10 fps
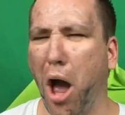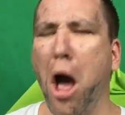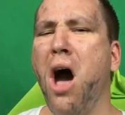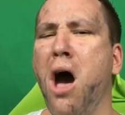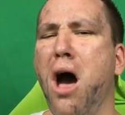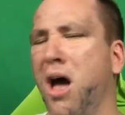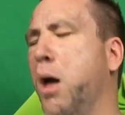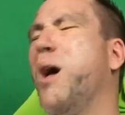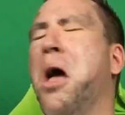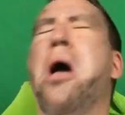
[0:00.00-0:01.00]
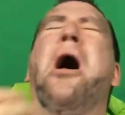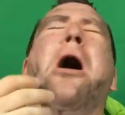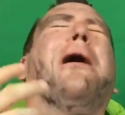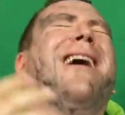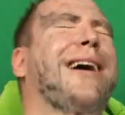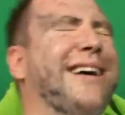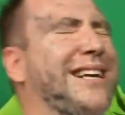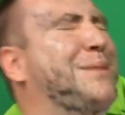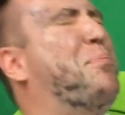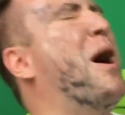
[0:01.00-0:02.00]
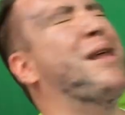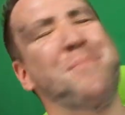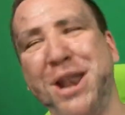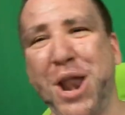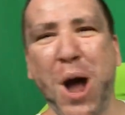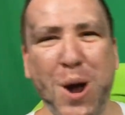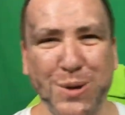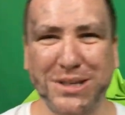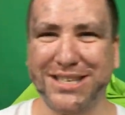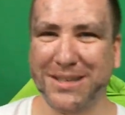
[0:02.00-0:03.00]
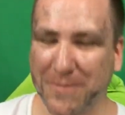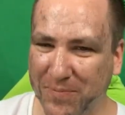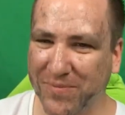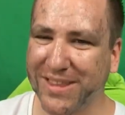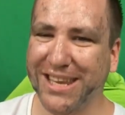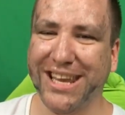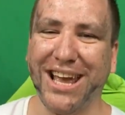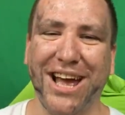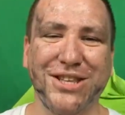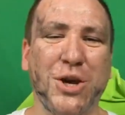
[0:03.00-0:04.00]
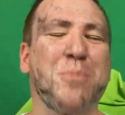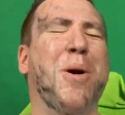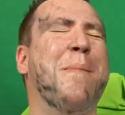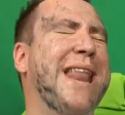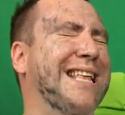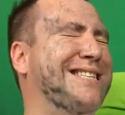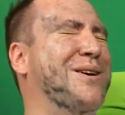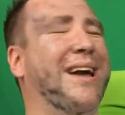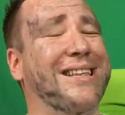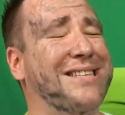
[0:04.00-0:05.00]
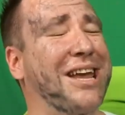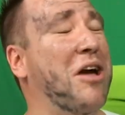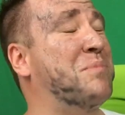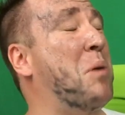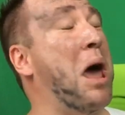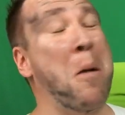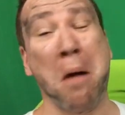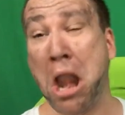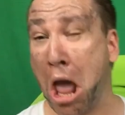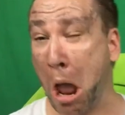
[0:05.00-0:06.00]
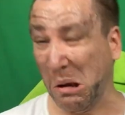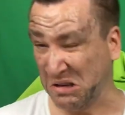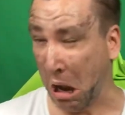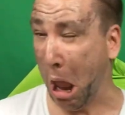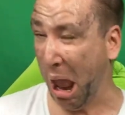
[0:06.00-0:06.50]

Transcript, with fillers: Oh! It's burning my nose! 2 more minutes till I can take it. It's burning my nose!